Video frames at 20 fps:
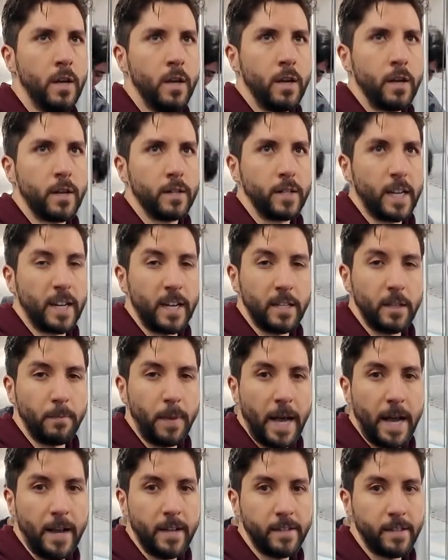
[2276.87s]
Because like in the
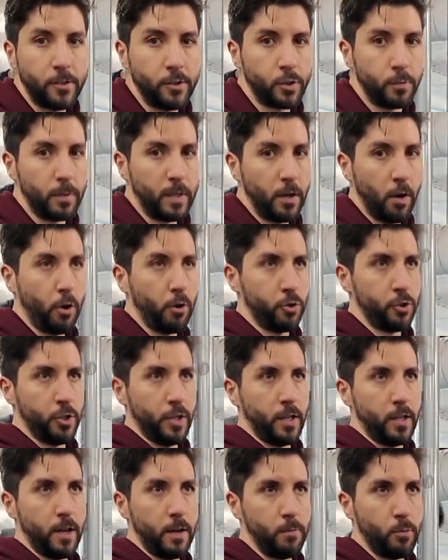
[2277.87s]
past, I used to be
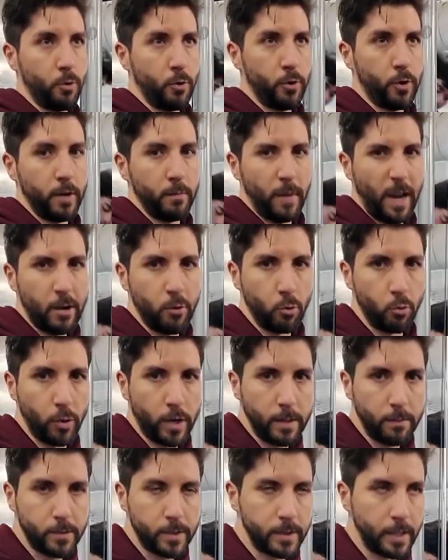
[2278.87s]
arching a lot more, and my
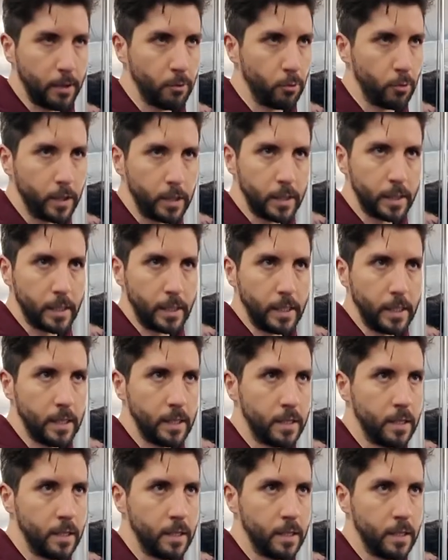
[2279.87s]
ribs, they really